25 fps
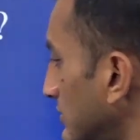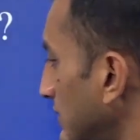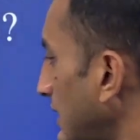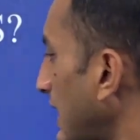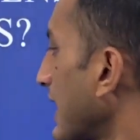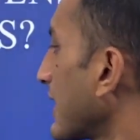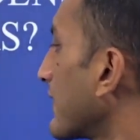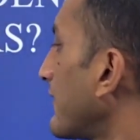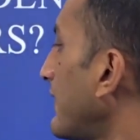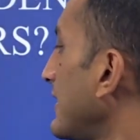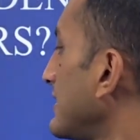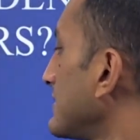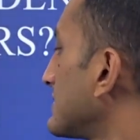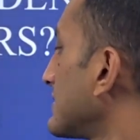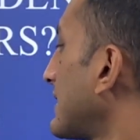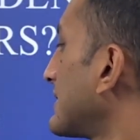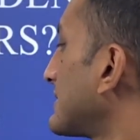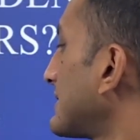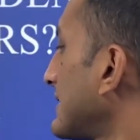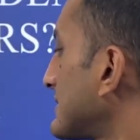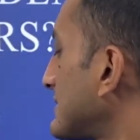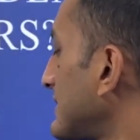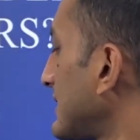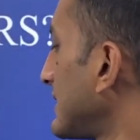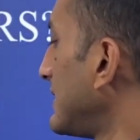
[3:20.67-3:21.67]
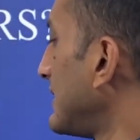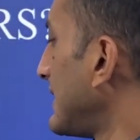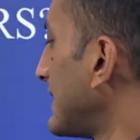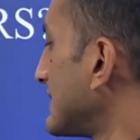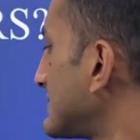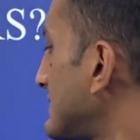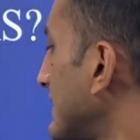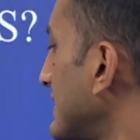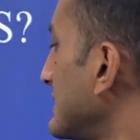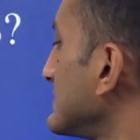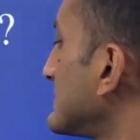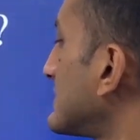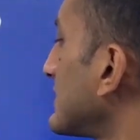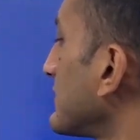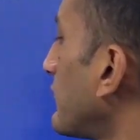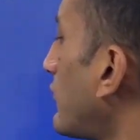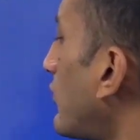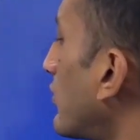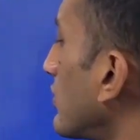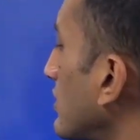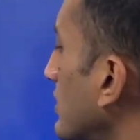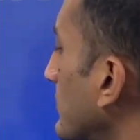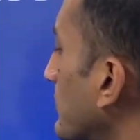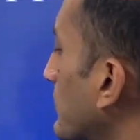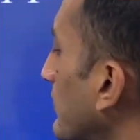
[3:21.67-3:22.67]
likewise, as I said, less dense
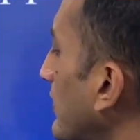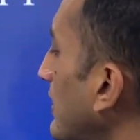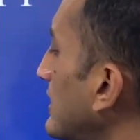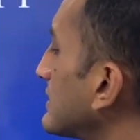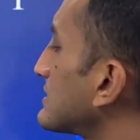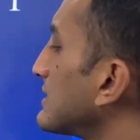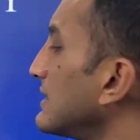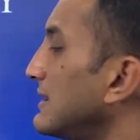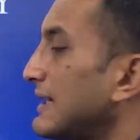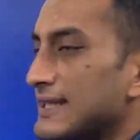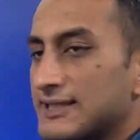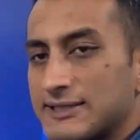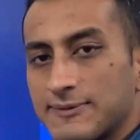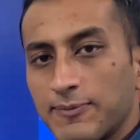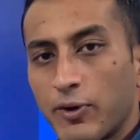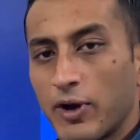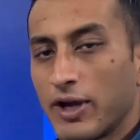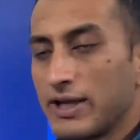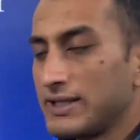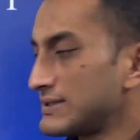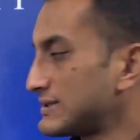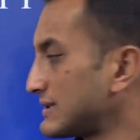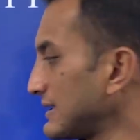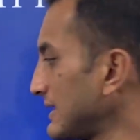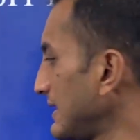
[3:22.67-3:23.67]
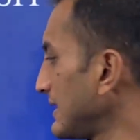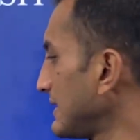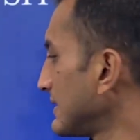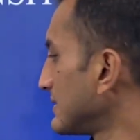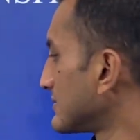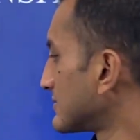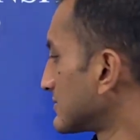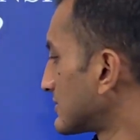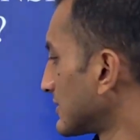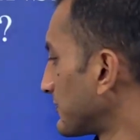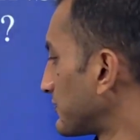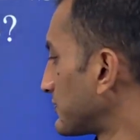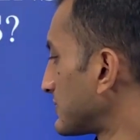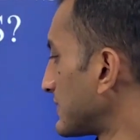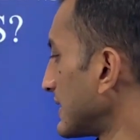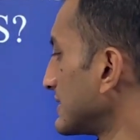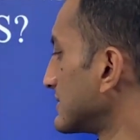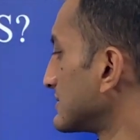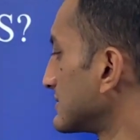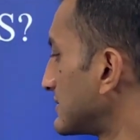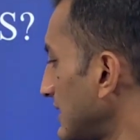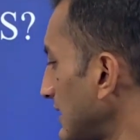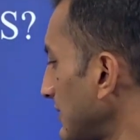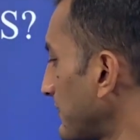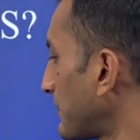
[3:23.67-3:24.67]
water provides less buoyancy, ship
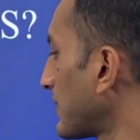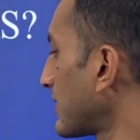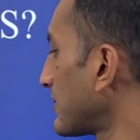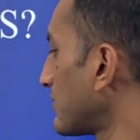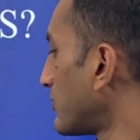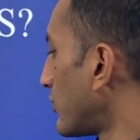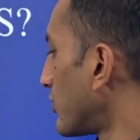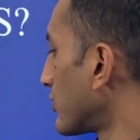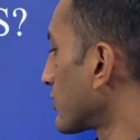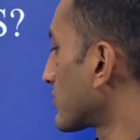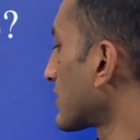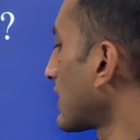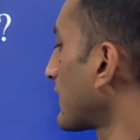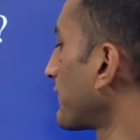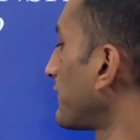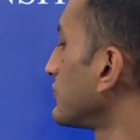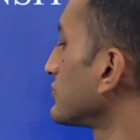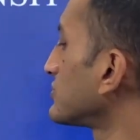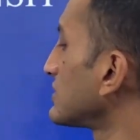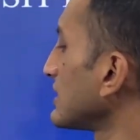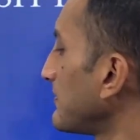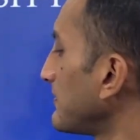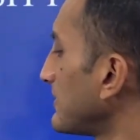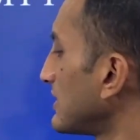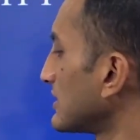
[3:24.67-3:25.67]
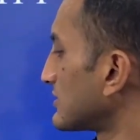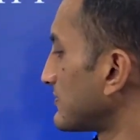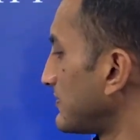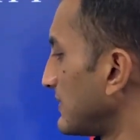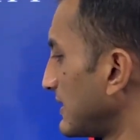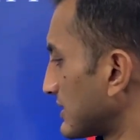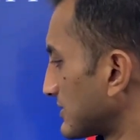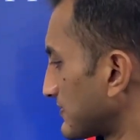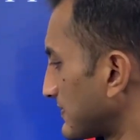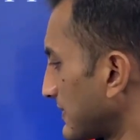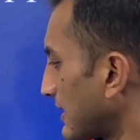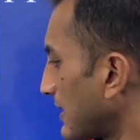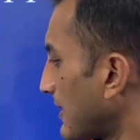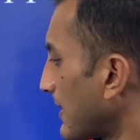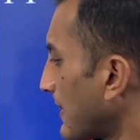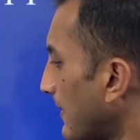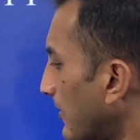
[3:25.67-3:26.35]
sinks deeper, more draft for same displacement.